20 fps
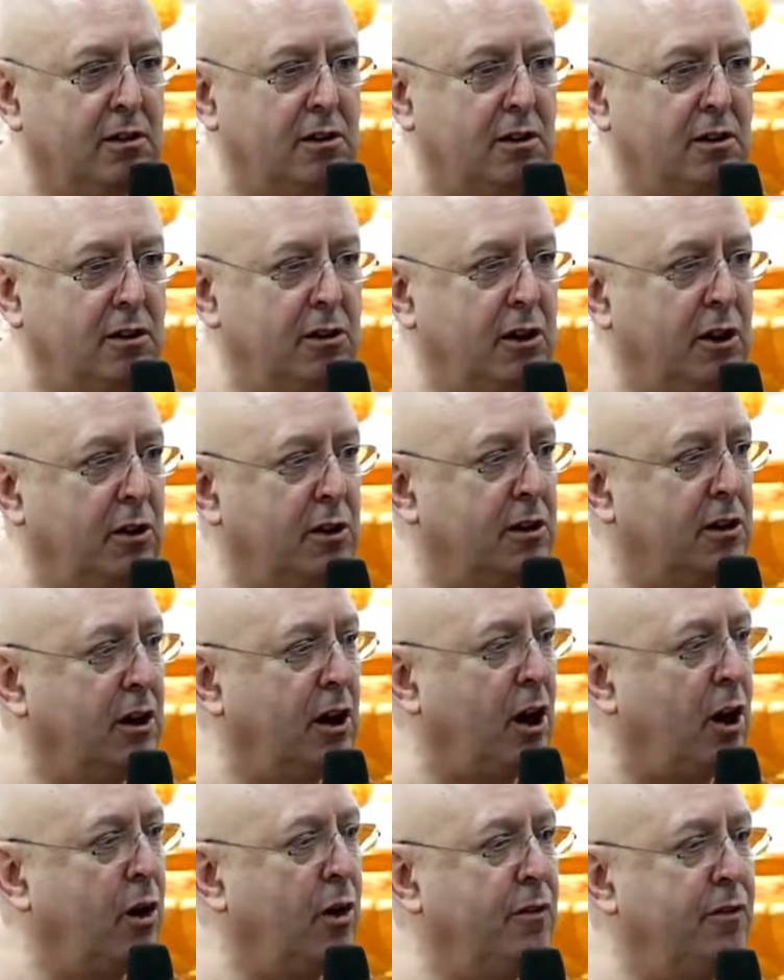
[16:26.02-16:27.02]
you can
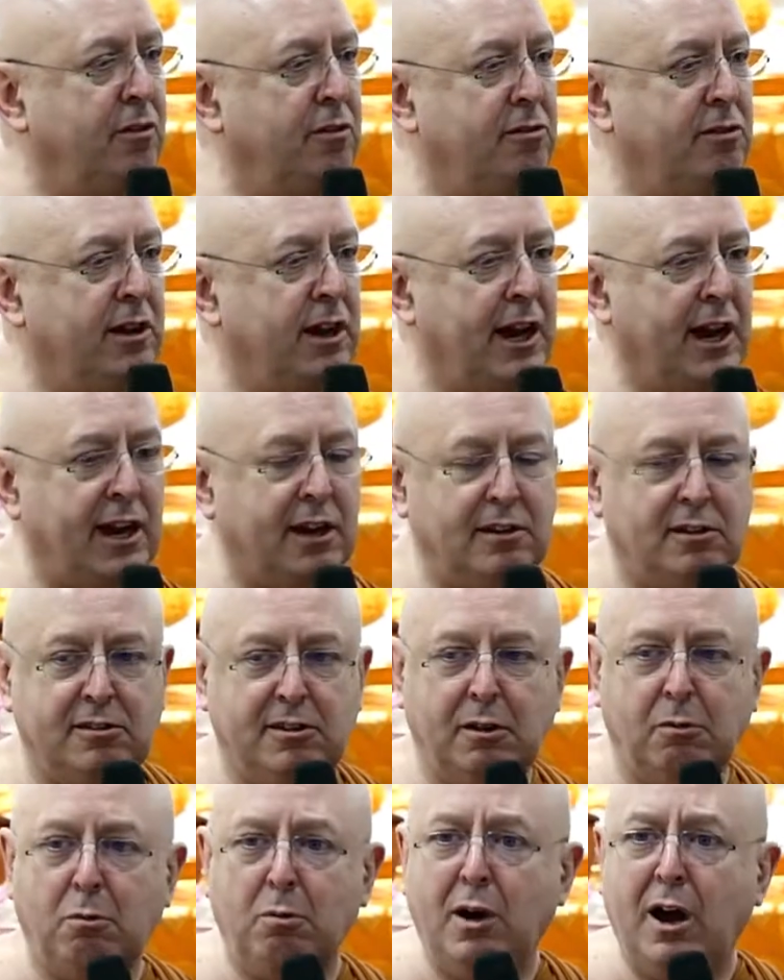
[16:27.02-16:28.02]
overreact and
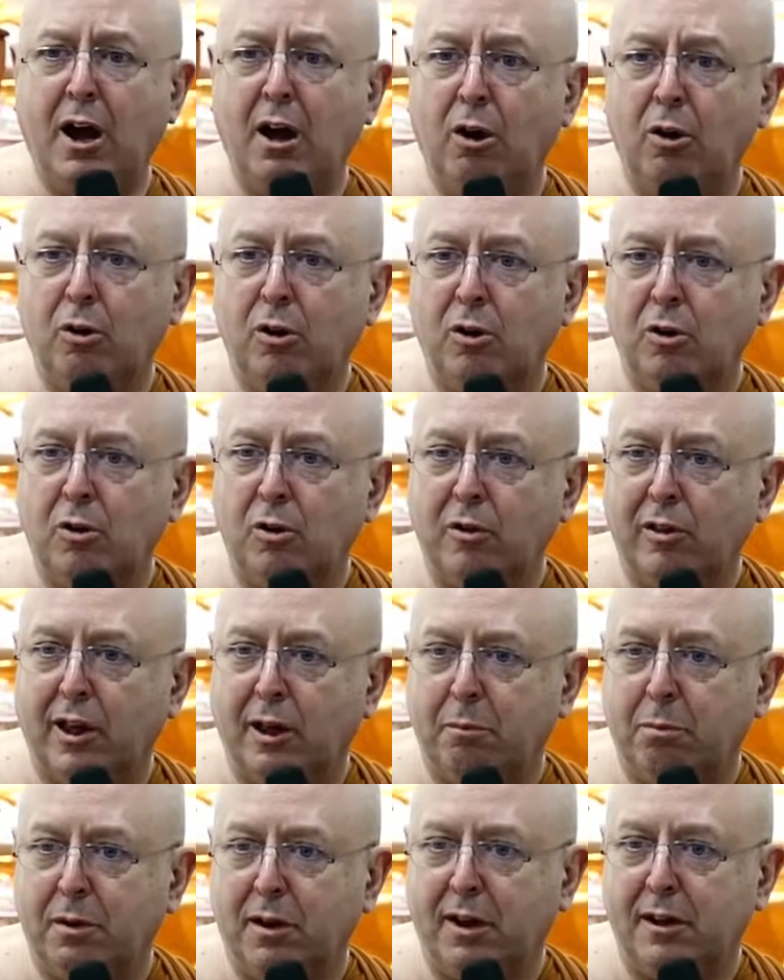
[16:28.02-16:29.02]
say, wow, look at all
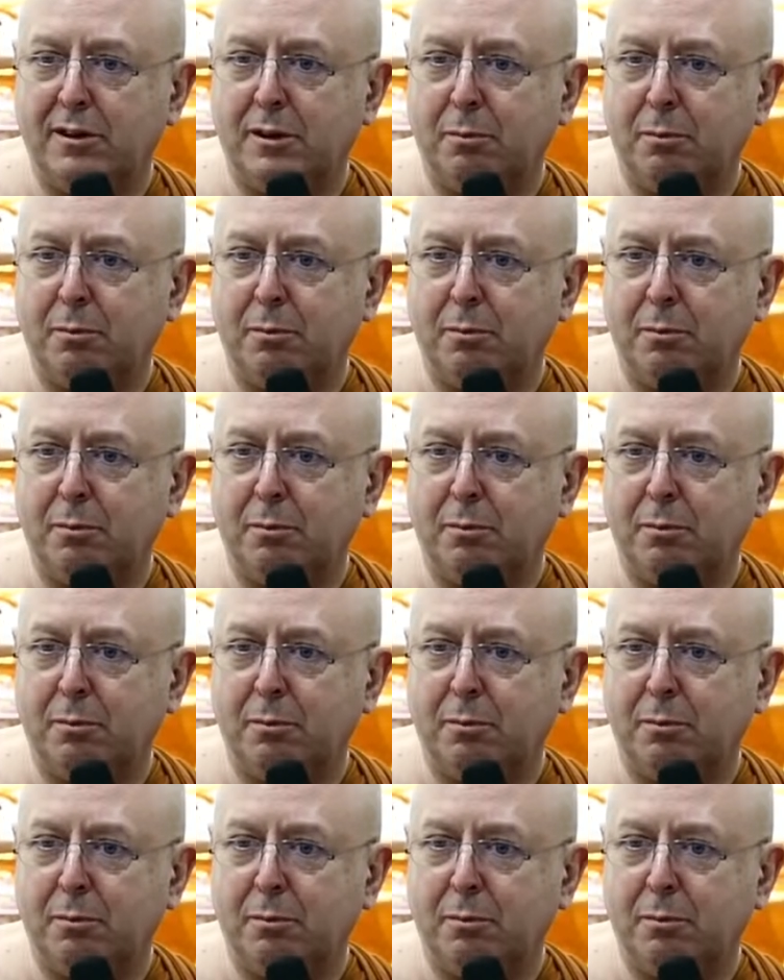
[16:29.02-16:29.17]
that blood,